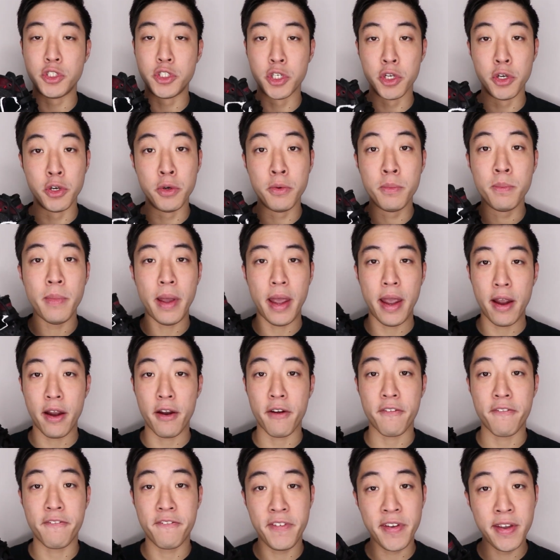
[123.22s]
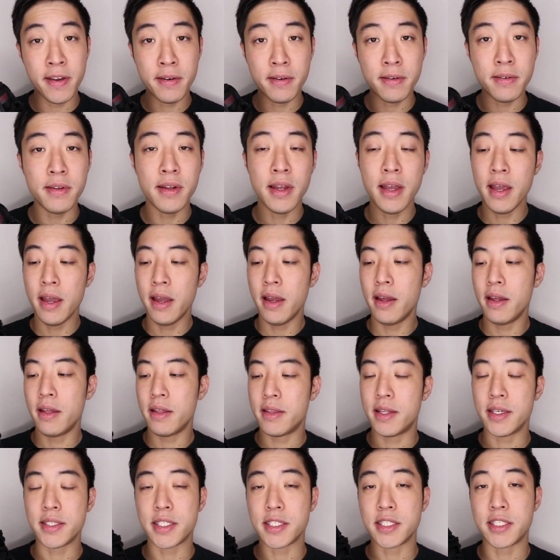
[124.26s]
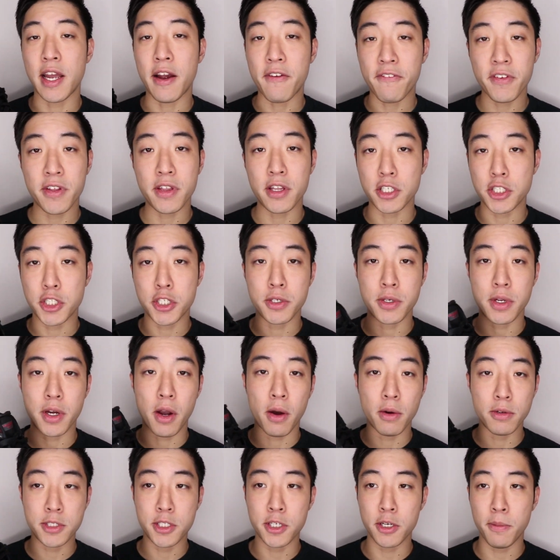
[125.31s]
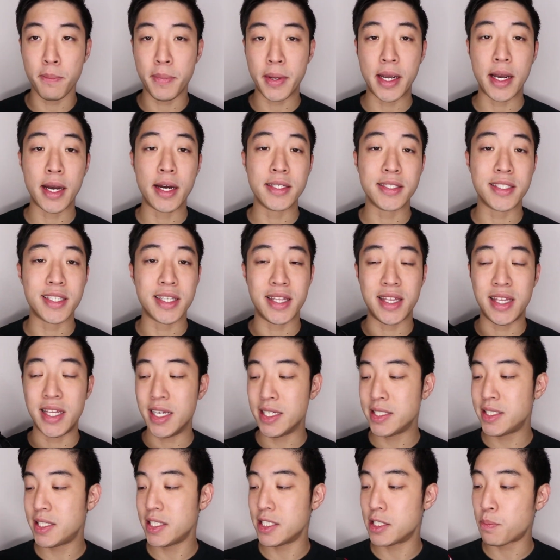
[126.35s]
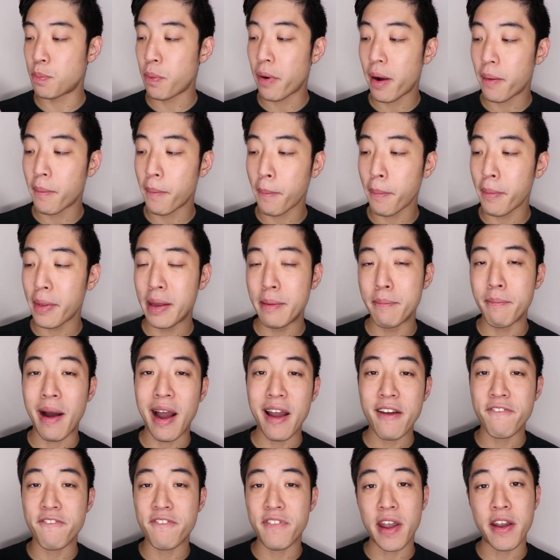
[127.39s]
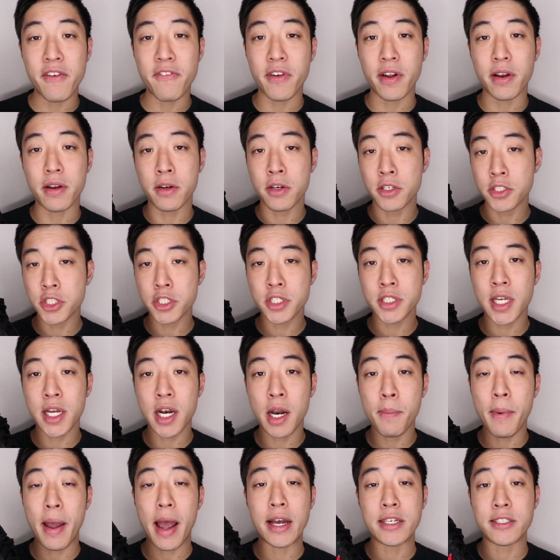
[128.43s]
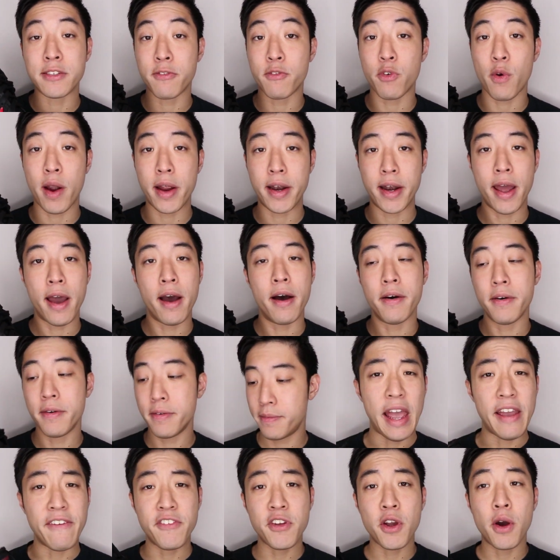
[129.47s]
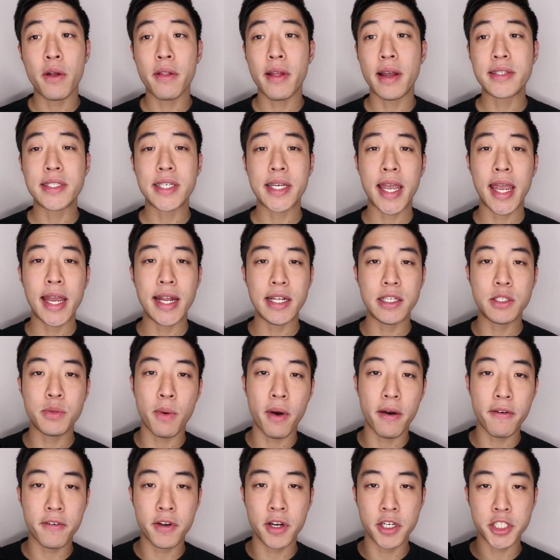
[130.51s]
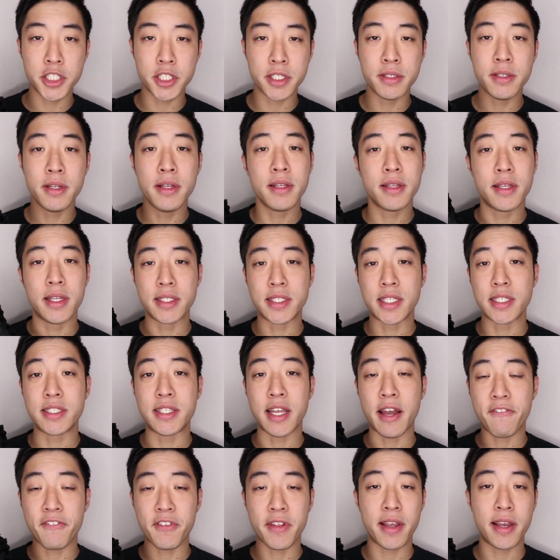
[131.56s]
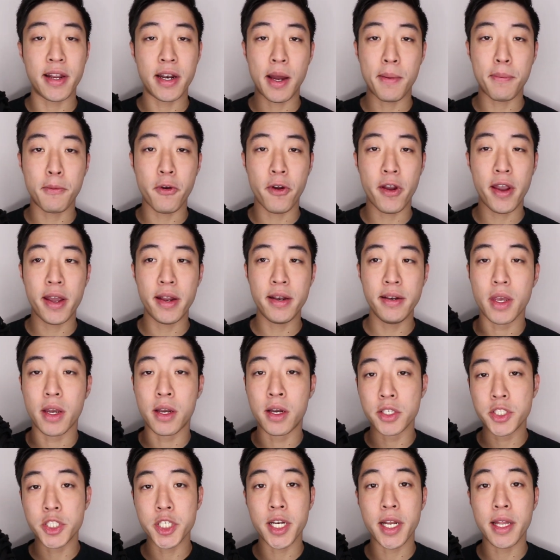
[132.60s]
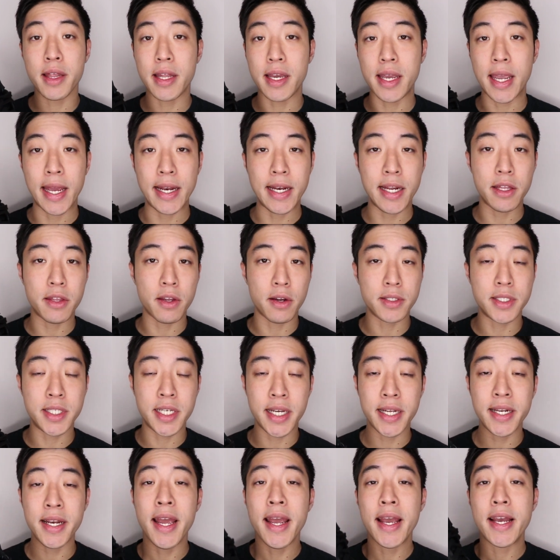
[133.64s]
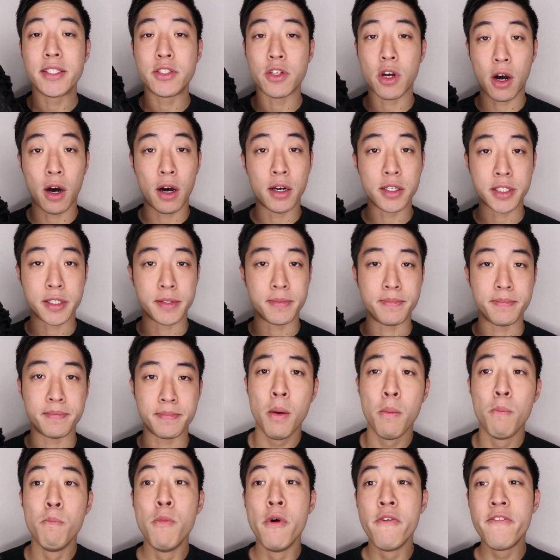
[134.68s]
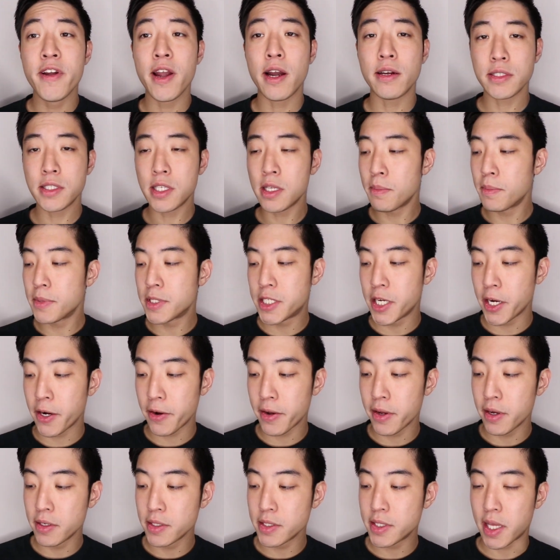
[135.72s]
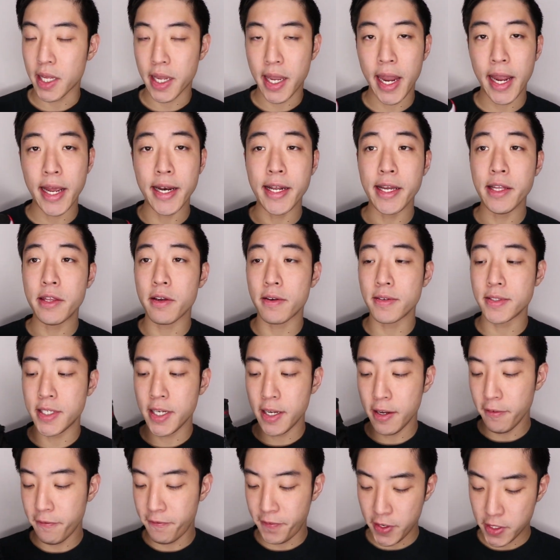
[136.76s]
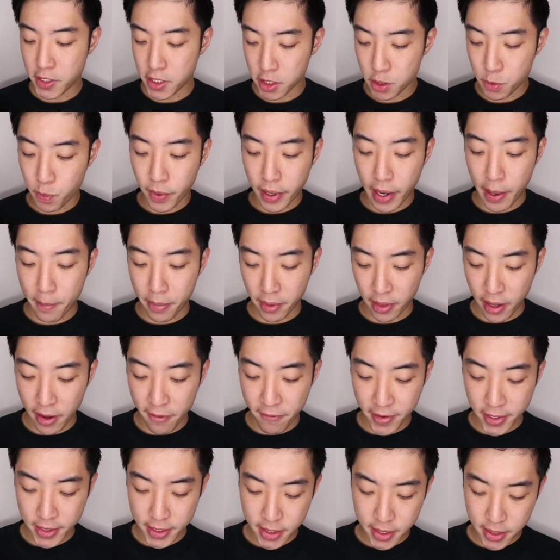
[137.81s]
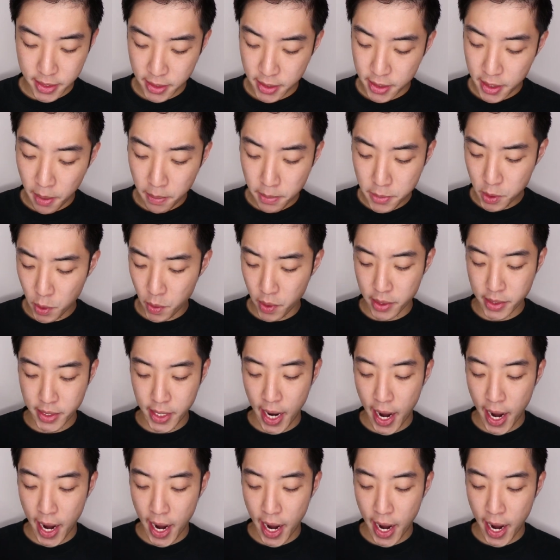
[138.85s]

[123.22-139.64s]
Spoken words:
Zoom Air feel, this is definitely the shoe to go to because this is probably my favorite cushion setup as of right now. If you all like the KD 12 cushion, this is definitely an upgrade. The cushion in the KD 13 is awesome. Moving on to the materials, the KD 13 features what I believe is some sort of